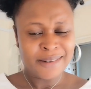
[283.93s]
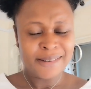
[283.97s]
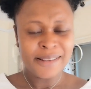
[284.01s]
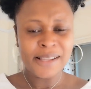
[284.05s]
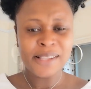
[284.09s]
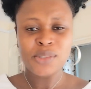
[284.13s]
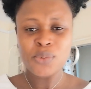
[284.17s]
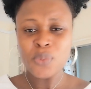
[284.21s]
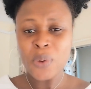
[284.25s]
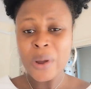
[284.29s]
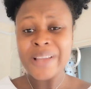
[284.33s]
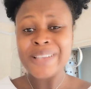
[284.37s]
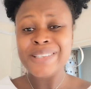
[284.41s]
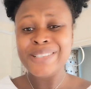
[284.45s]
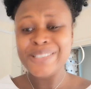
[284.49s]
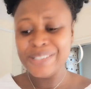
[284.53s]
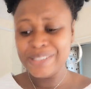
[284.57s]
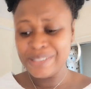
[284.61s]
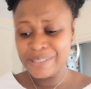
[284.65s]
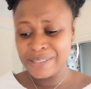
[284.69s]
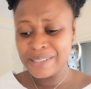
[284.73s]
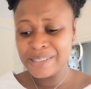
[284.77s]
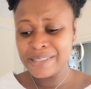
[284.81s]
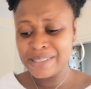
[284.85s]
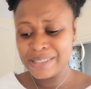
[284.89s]
That's why
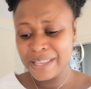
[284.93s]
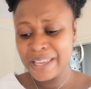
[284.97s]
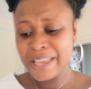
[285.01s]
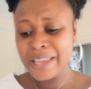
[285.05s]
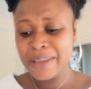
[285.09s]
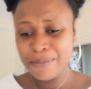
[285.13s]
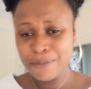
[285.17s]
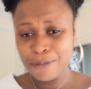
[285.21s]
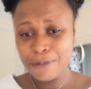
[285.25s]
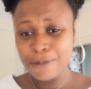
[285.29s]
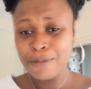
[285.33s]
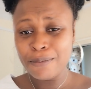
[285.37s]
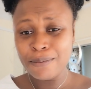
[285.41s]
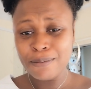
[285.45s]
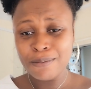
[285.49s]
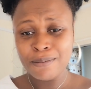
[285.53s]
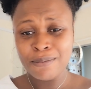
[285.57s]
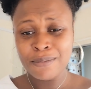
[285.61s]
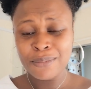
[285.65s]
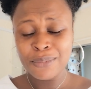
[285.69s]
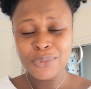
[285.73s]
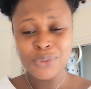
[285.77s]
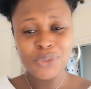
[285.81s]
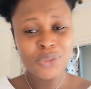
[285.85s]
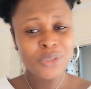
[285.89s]
Jesus came
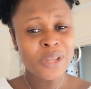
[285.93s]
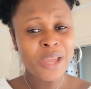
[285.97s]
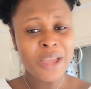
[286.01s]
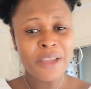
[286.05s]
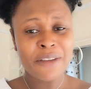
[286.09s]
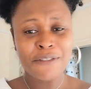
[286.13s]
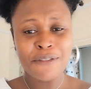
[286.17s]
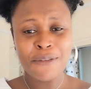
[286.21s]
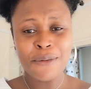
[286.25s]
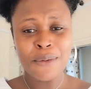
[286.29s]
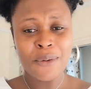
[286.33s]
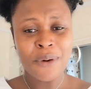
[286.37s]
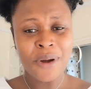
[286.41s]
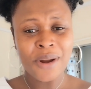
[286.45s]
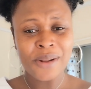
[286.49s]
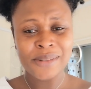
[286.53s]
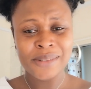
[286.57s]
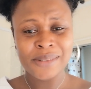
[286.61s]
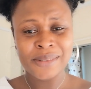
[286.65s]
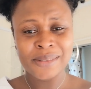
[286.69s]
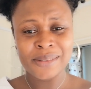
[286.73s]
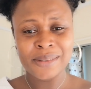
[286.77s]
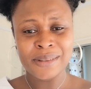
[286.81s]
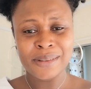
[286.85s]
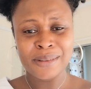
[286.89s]
to die for
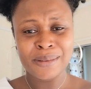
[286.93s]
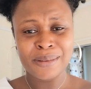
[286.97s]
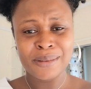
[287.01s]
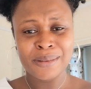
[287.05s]
us.